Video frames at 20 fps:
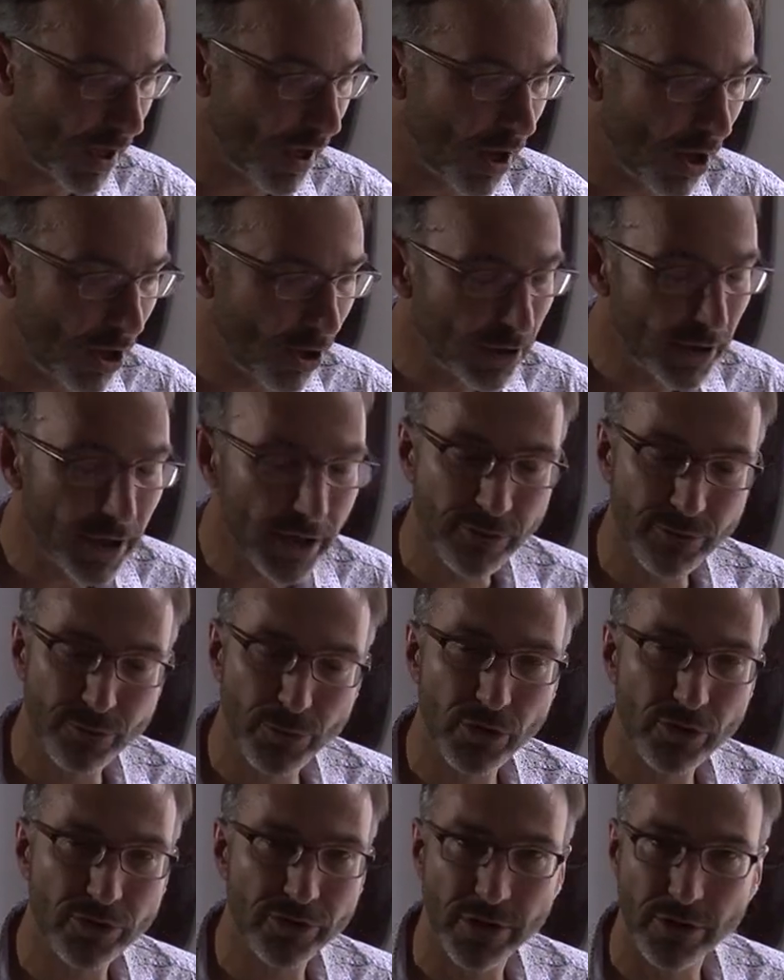a whole lot
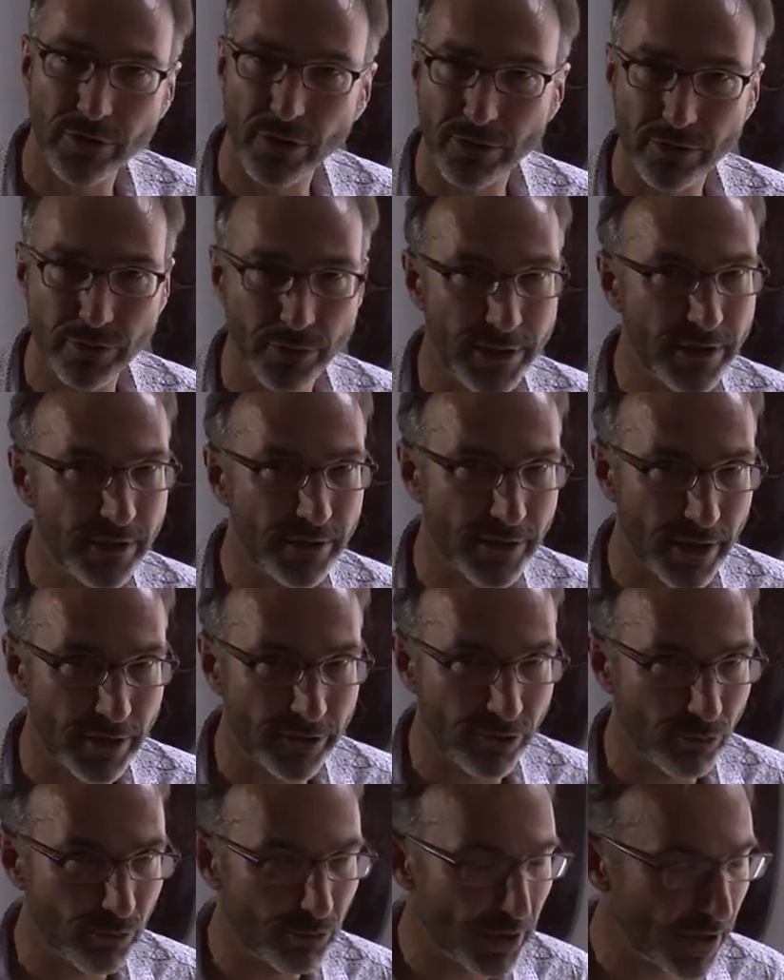of books, he wrote
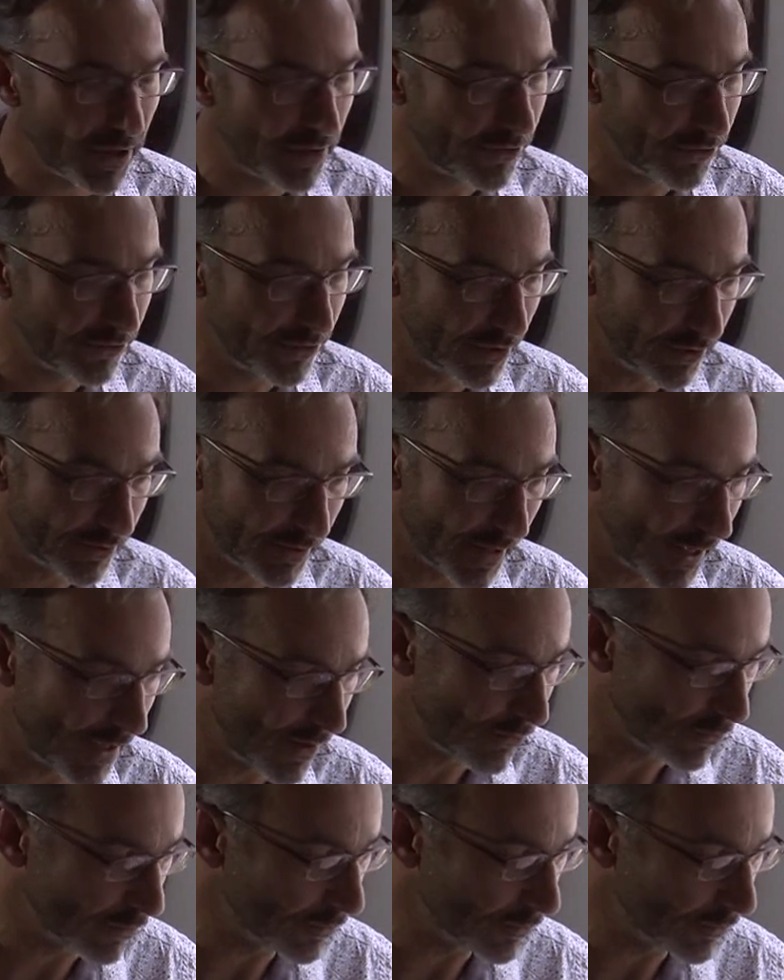20,000 pages in his life